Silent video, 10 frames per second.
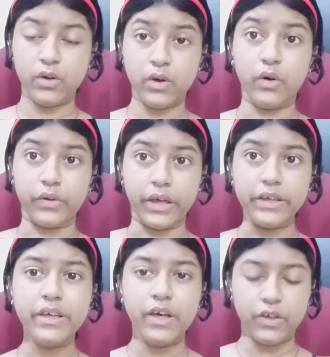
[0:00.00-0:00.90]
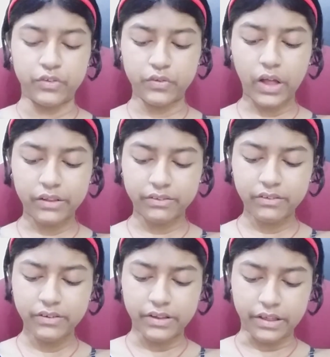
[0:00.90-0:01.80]
Okay, so the answer
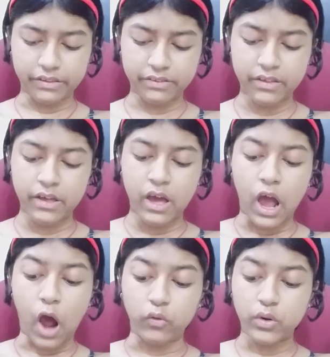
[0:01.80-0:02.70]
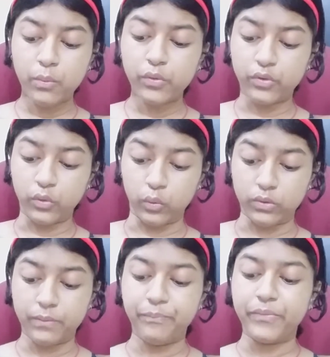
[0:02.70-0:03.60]
is outermost
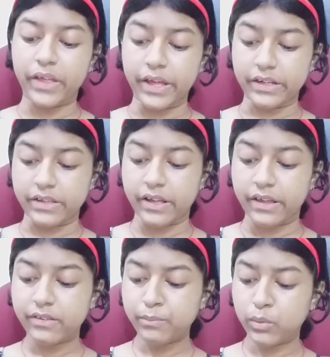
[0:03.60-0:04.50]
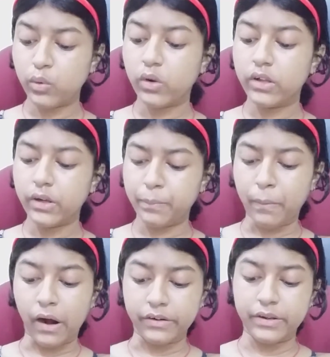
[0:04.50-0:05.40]
zone. It is a blue colored
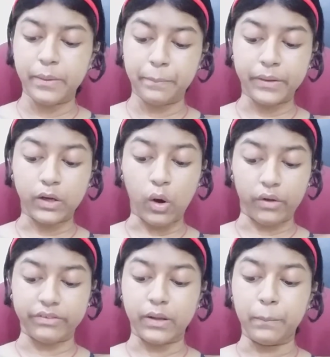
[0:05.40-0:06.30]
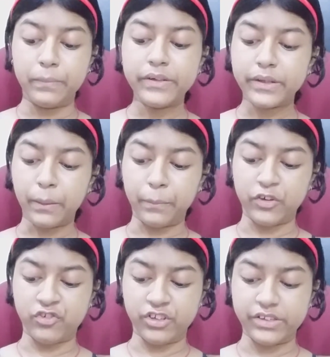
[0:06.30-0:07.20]
part because complete
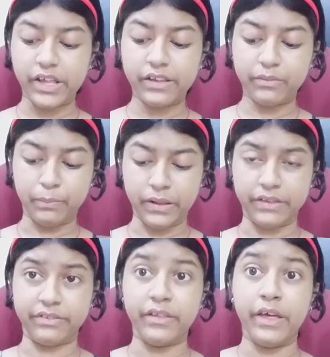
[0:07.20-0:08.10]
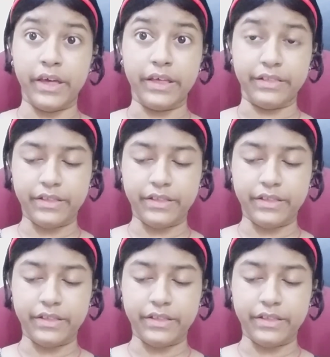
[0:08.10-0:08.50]
combustion takes place in